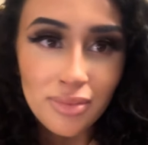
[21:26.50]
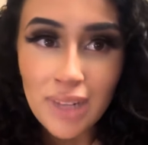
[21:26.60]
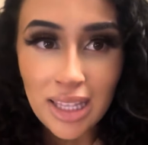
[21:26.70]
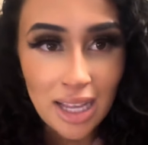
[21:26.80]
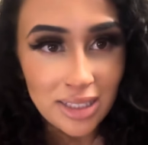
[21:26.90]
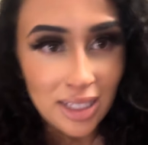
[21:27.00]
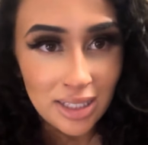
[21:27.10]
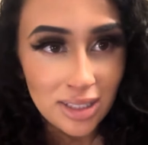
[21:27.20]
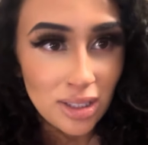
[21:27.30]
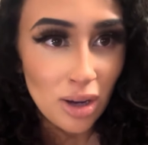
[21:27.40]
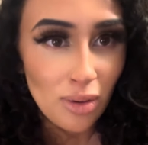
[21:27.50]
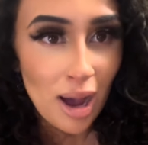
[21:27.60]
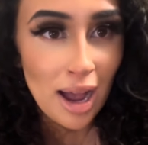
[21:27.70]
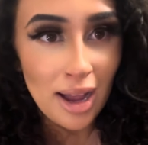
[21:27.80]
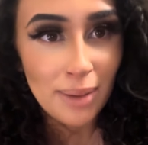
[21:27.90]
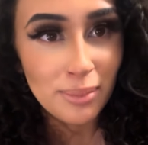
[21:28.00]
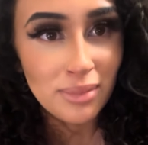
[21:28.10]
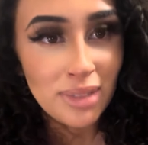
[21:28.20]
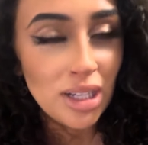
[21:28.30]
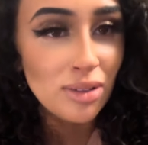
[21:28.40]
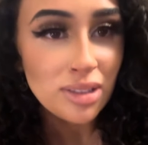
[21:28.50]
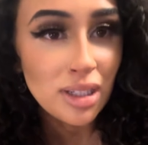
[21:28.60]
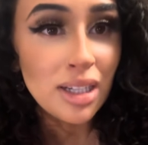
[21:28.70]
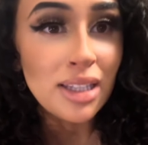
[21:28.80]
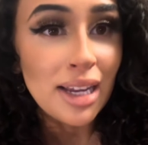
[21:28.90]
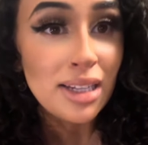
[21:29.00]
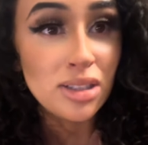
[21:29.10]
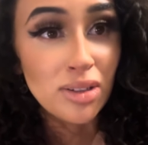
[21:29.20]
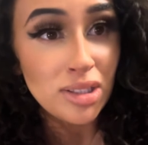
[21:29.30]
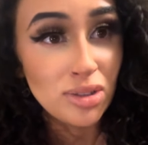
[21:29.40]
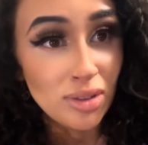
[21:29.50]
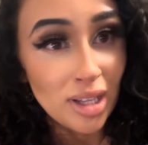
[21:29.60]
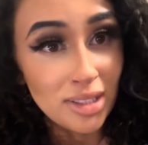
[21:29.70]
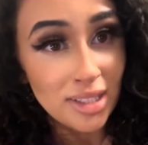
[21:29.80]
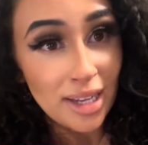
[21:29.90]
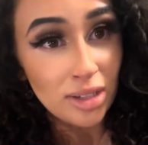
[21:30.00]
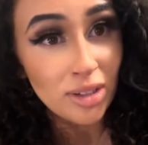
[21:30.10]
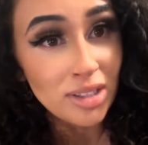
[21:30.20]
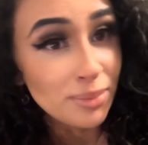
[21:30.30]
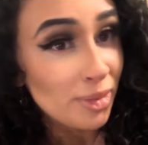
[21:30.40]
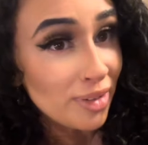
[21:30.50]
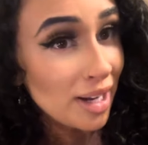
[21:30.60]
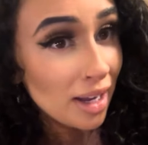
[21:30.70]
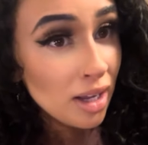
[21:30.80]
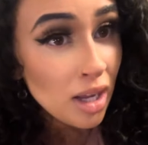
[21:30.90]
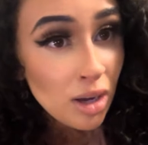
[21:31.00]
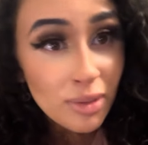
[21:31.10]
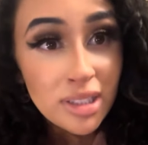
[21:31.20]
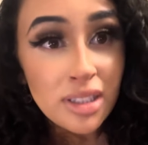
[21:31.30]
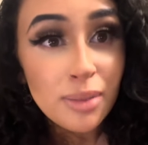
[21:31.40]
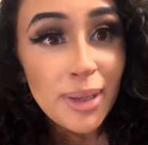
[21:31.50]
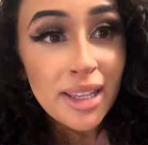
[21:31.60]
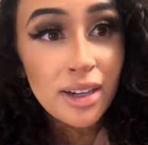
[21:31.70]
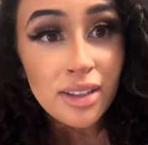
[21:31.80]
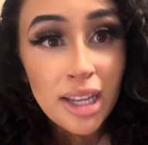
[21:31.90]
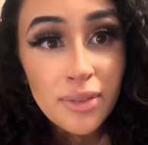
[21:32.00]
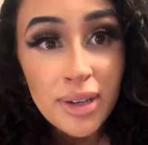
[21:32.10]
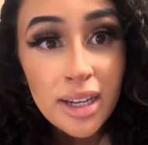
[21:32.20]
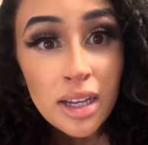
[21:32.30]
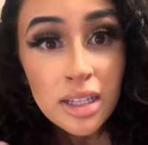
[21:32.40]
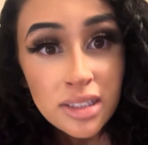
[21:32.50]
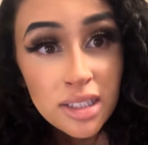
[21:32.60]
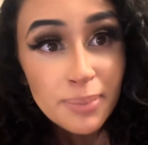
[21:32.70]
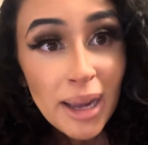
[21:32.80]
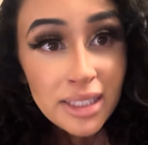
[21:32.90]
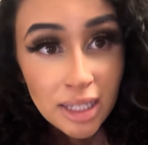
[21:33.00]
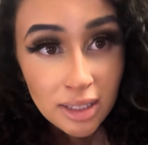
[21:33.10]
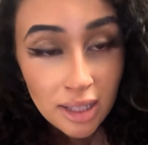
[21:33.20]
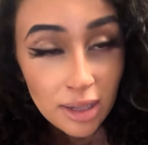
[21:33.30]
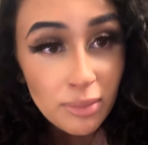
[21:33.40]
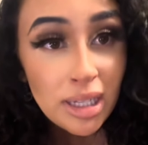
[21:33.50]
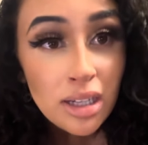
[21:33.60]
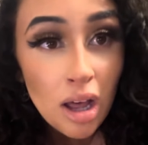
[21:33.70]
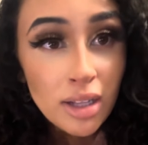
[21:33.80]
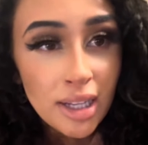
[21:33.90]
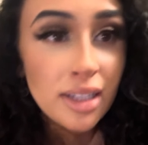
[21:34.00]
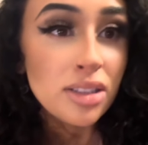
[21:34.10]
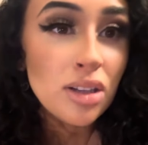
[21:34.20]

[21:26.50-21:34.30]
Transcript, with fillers: And that's it. So I'm, you know, it's good that he showed his true colors again, or else Maria would still be there like we suspected, like we called it.